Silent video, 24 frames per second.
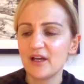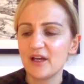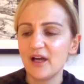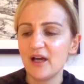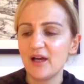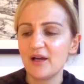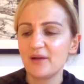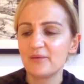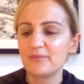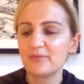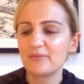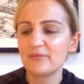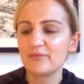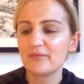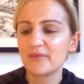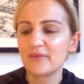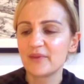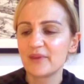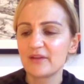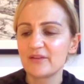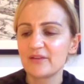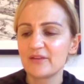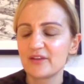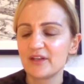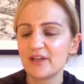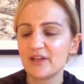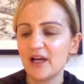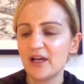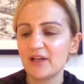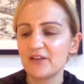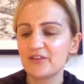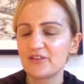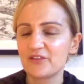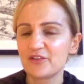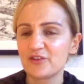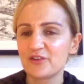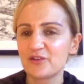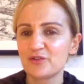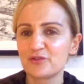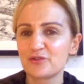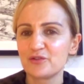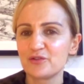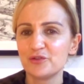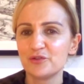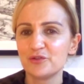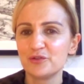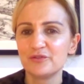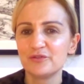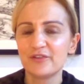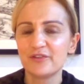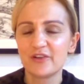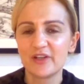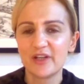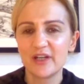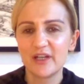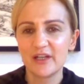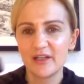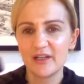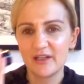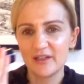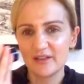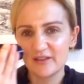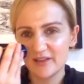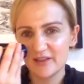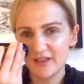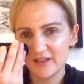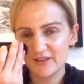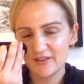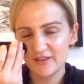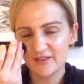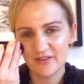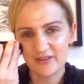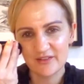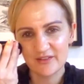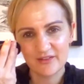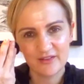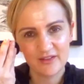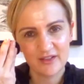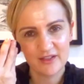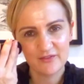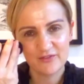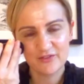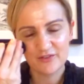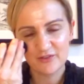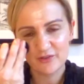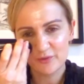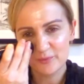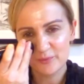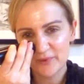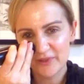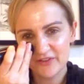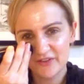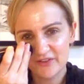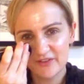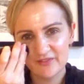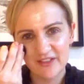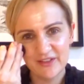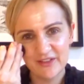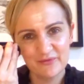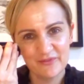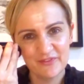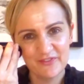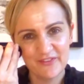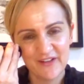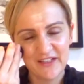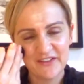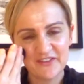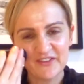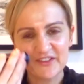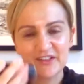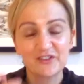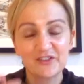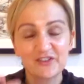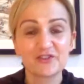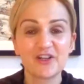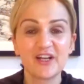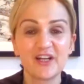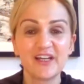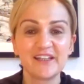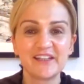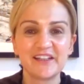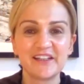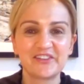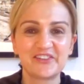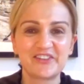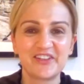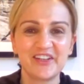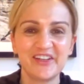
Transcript: um, there's a nice groove on it, it, it just gives you a bit of lymphatic drainage